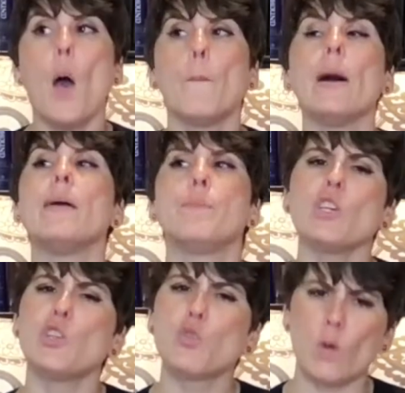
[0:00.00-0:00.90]
But
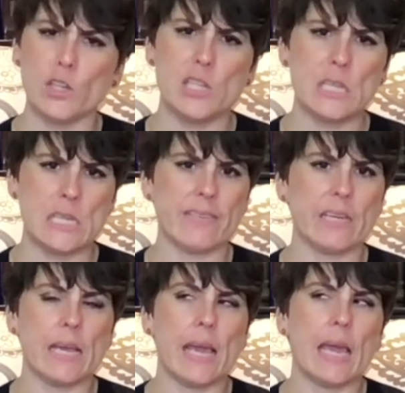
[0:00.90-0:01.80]
she's watching the
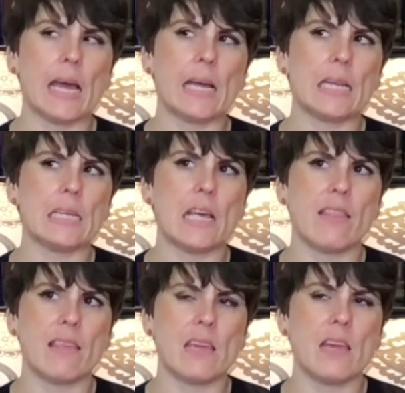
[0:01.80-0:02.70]
TV,
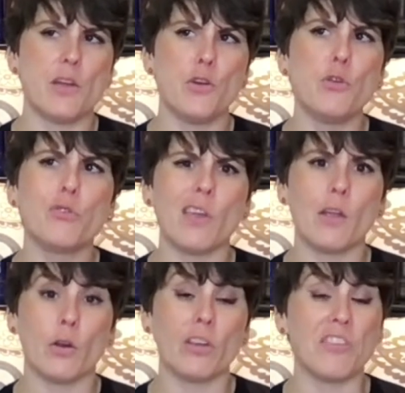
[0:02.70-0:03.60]
and the news
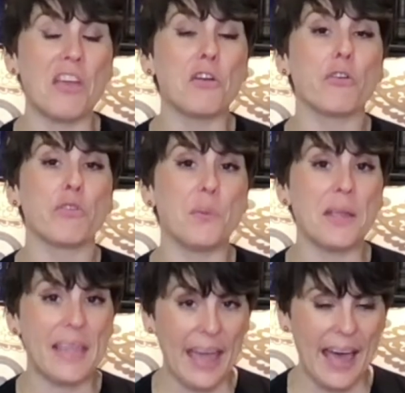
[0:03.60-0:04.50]
anchor is
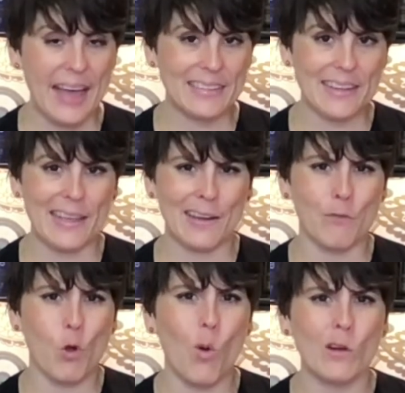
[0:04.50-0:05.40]
interviewing Kat. And
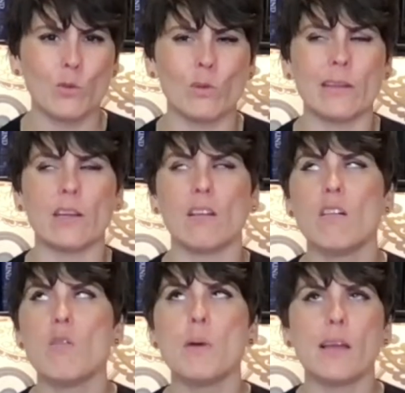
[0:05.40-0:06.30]
of course, we're like,
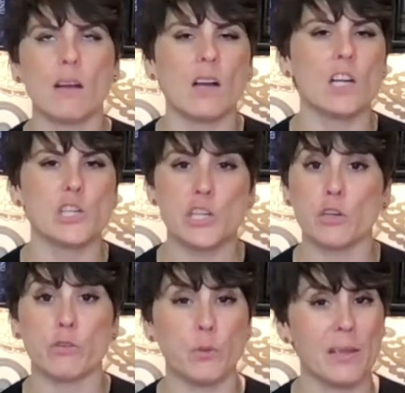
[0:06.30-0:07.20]
oh my gosh,
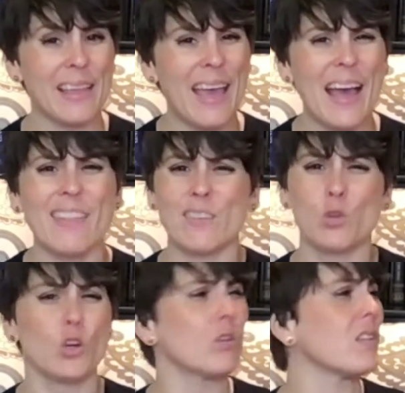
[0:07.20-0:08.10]
interviewing Kat. This
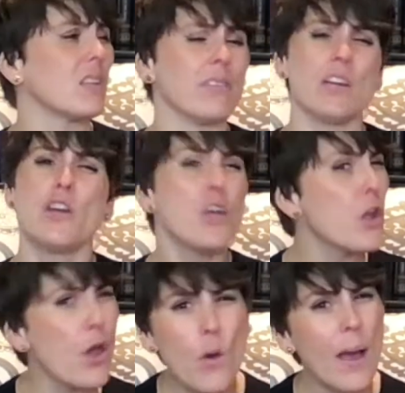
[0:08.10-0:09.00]
girl doesn't even
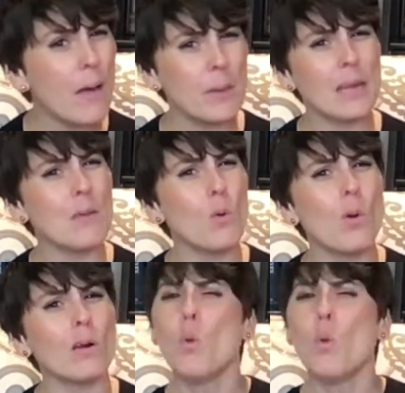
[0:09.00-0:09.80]
know Abbi anymore.